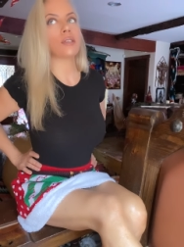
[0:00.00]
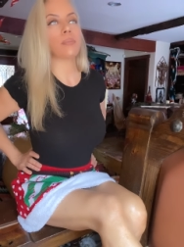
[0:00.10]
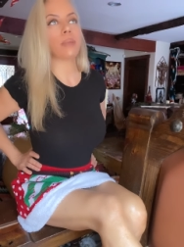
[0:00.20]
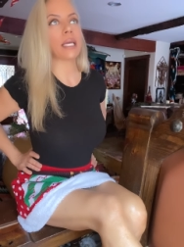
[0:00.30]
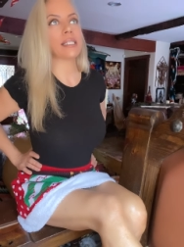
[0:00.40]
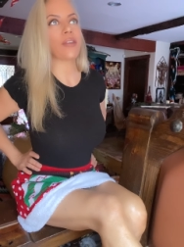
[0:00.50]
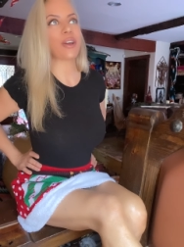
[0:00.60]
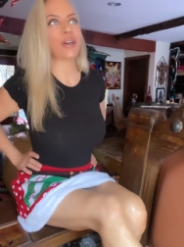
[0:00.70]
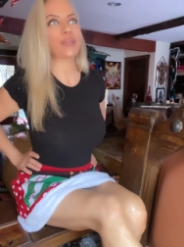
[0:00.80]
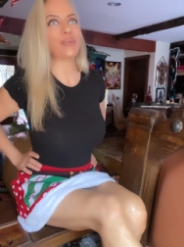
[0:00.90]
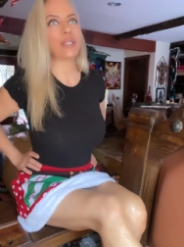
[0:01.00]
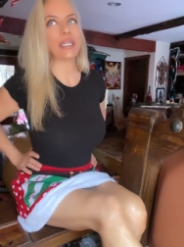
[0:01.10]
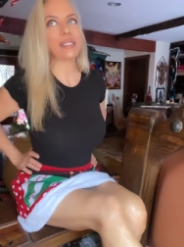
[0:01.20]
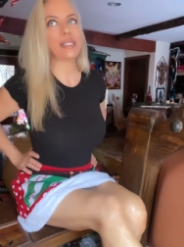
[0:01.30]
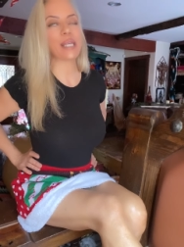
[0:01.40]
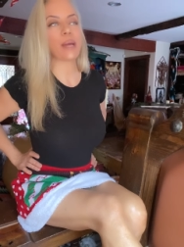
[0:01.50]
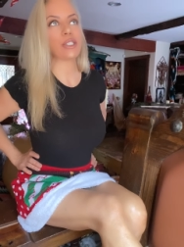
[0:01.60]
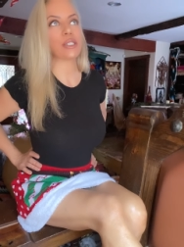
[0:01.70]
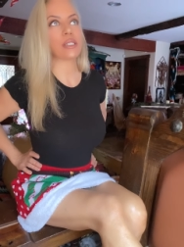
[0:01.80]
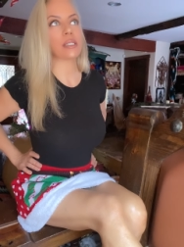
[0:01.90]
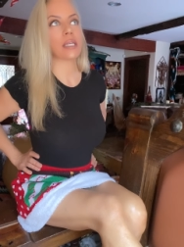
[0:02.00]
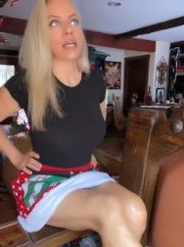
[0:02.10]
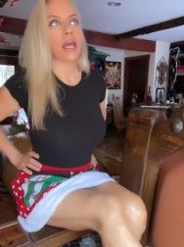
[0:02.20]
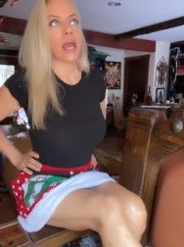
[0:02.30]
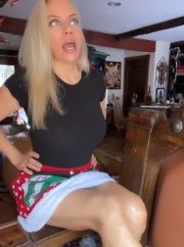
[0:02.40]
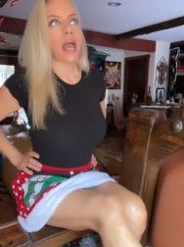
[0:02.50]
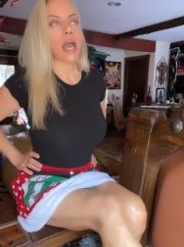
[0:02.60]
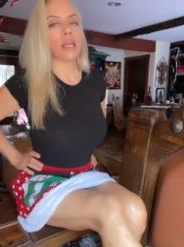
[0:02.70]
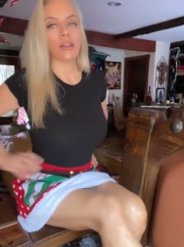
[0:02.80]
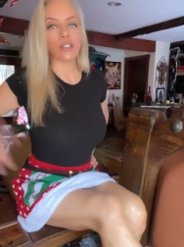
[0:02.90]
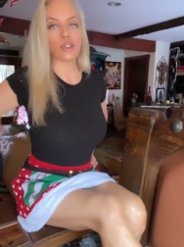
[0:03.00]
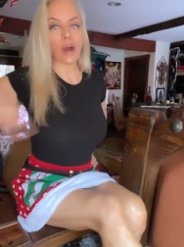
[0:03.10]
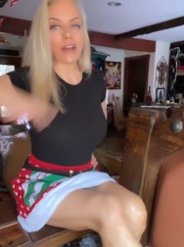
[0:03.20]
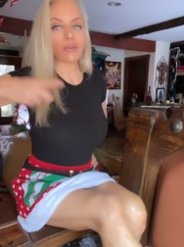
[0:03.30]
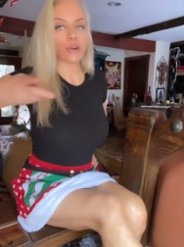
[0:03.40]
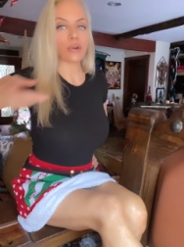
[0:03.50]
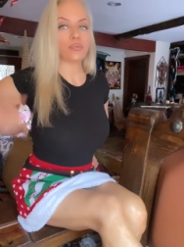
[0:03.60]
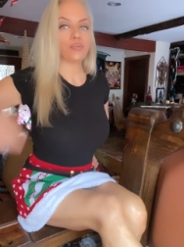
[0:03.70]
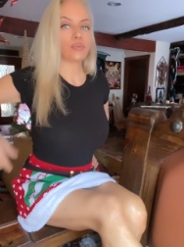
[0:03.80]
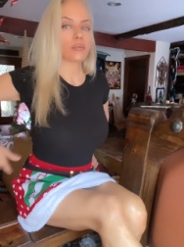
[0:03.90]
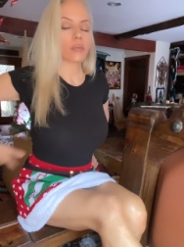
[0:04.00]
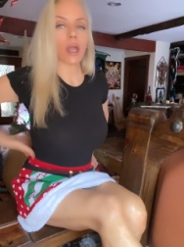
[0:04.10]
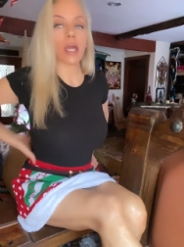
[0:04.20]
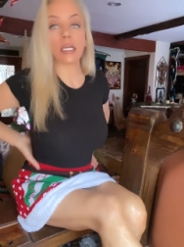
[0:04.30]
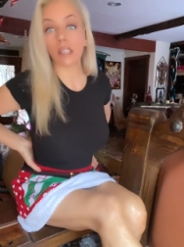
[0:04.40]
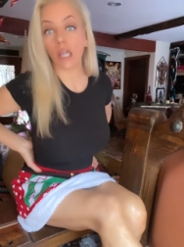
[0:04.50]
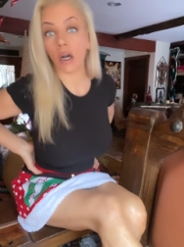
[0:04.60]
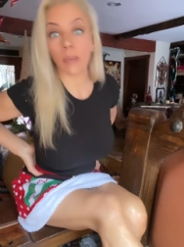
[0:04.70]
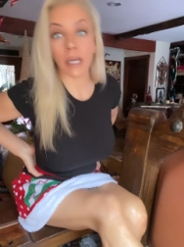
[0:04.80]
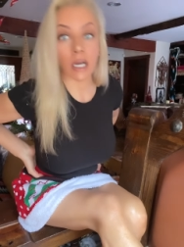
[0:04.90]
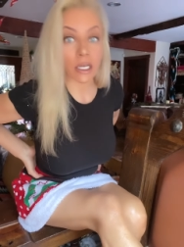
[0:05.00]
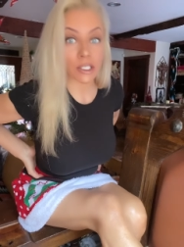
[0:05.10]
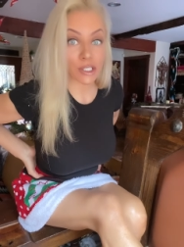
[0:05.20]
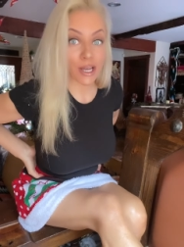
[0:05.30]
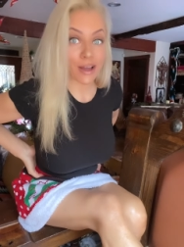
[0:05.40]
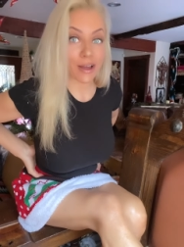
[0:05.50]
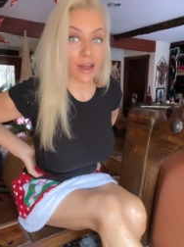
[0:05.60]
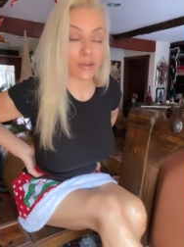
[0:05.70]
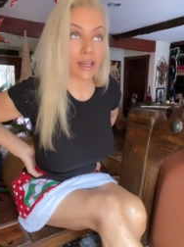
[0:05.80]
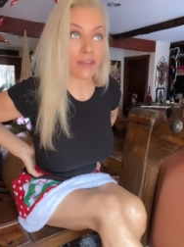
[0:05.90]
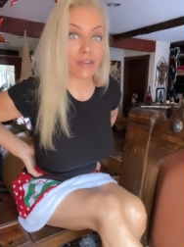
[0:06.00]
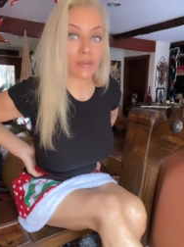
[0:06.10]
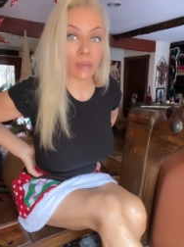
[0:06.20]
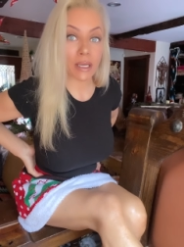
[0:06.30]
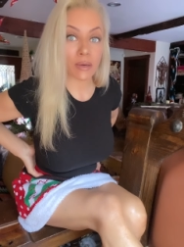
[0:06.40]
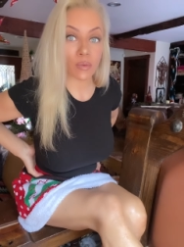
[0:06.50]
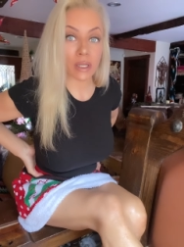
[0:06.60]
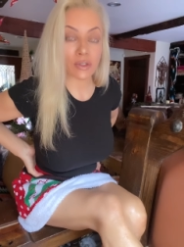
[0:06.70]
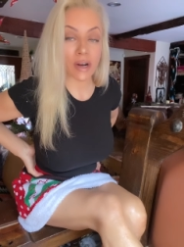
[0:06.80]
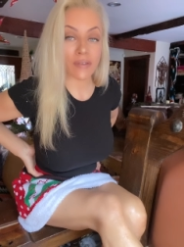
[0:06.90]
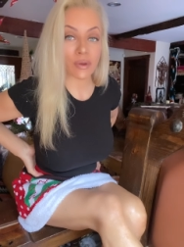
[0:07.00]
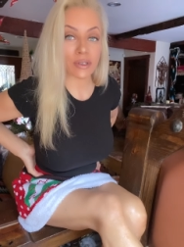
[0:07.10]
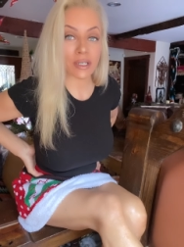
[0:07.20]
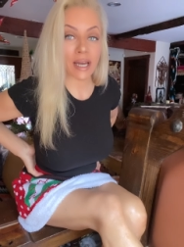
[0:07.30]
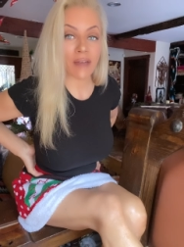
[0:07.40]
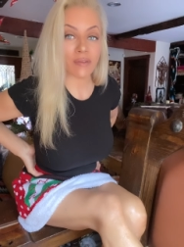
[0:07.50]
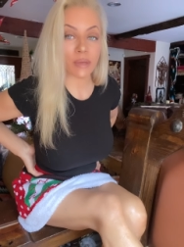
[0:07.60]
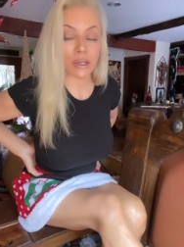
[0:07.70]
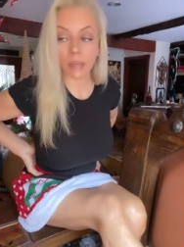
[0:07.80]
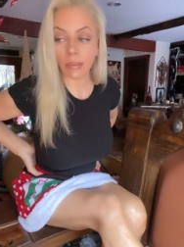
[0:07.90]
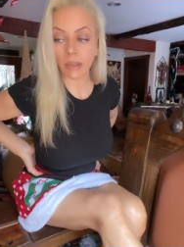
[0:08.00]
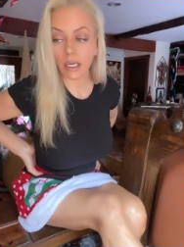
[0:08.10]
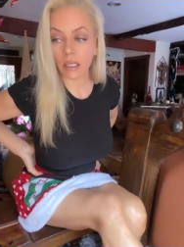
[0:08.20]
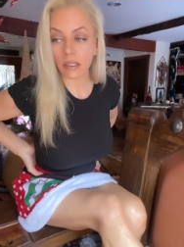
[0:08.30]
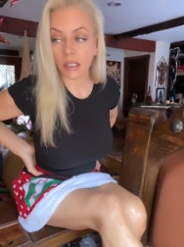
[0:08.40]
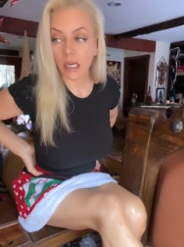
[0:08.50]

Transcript: a place out there, Lee's Sandwiches, and there's a drive-thru. And it's, oh my gosh, I don't think I've ever been when the drive-thru didn't have a million people in it.